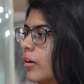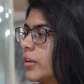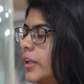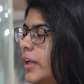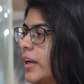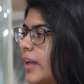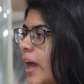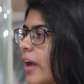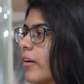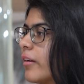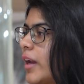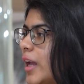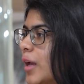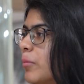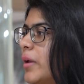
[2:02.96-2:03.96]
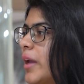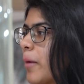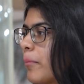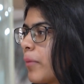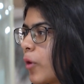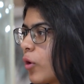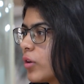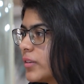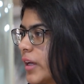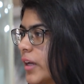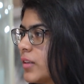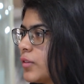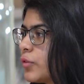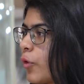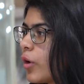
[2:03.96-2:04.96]
the entire ABM
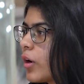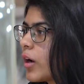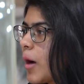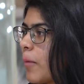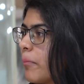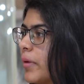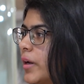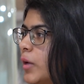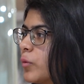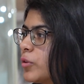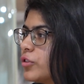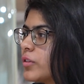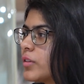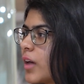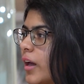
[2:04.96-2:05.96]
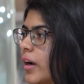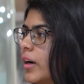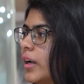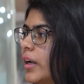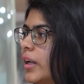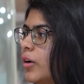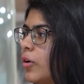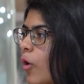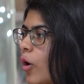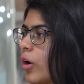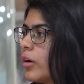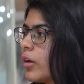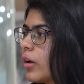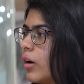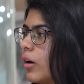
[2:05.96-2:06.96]
process for a company which is currently not
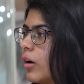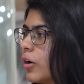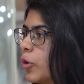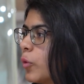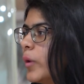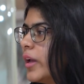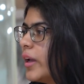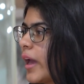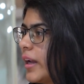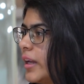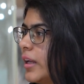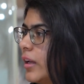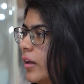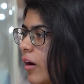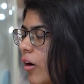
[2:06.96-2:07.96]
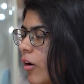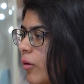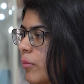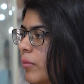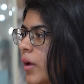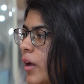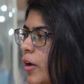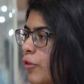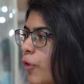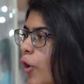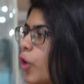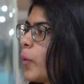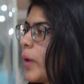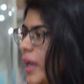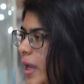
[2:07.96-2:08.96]
doing any
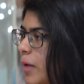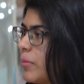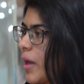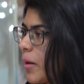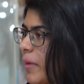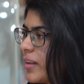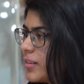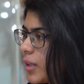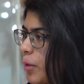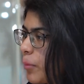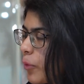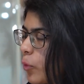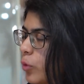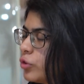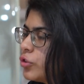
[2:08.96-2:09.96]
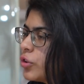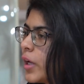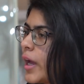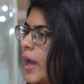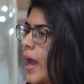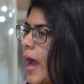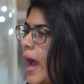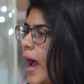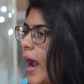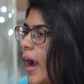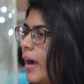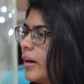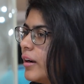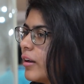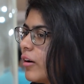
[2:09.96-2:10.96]
following ABM as an approach.
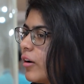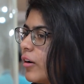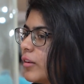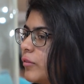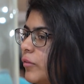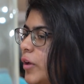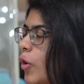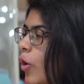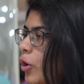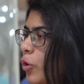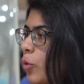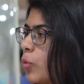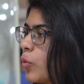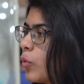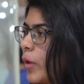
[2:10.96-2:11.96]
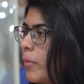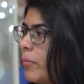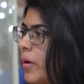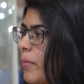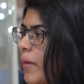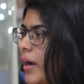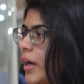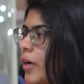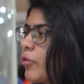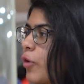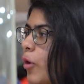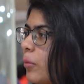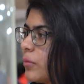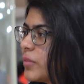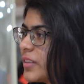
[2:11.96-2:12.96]
And we got to implement it
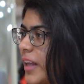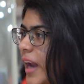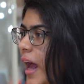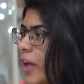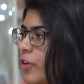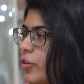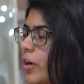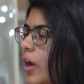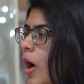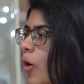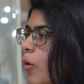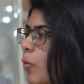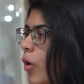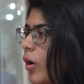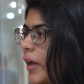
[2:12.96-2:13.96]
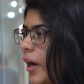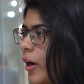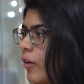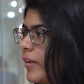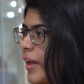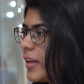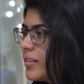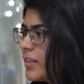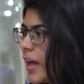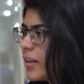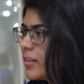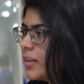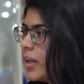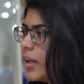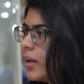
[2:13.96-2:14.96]
from scratch and what kind of tech
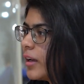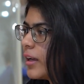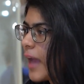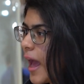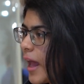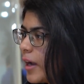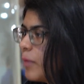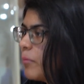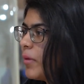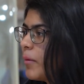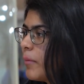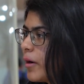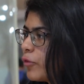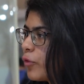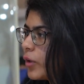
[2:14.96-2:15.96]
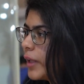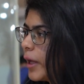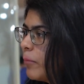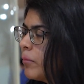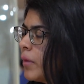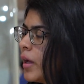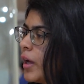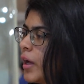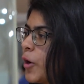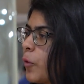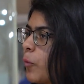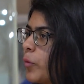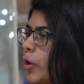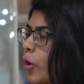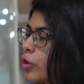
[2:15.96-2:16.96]
stacks they can implement for them.
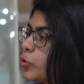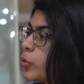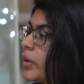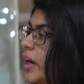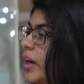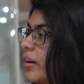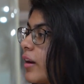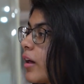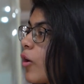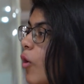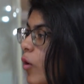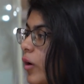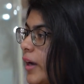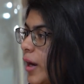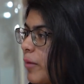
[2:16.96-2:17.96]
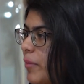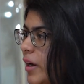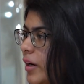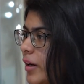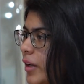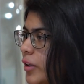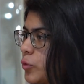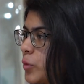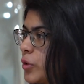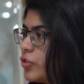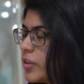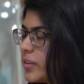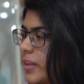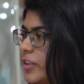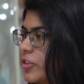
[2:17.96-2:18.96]
We also created a content matrix, which
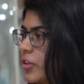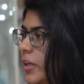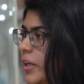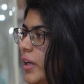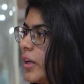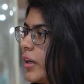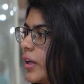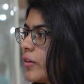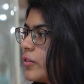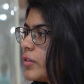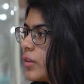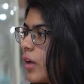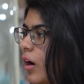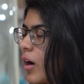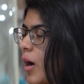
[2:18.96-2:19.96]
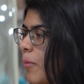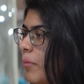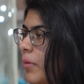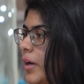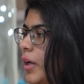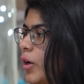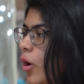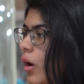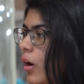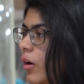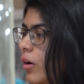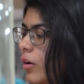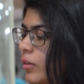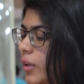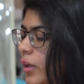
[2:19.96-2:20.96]
essentially gives a company
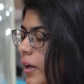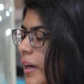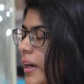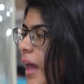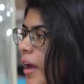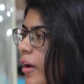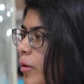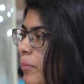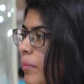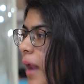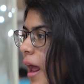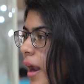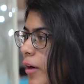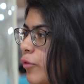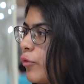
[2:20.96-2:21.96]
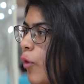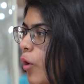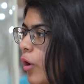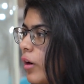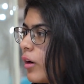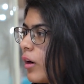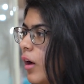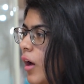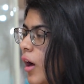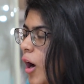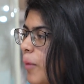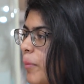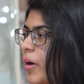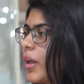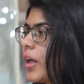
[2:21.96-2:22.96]
the entire plan for a
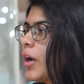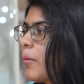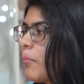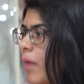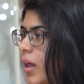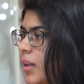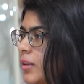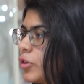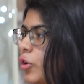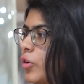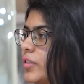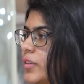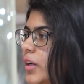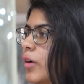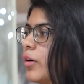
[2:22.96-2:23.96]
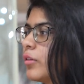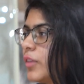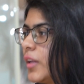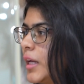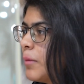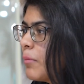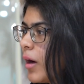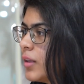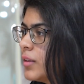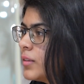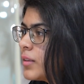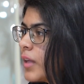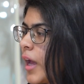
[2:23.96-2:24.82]
particular month or say 3 months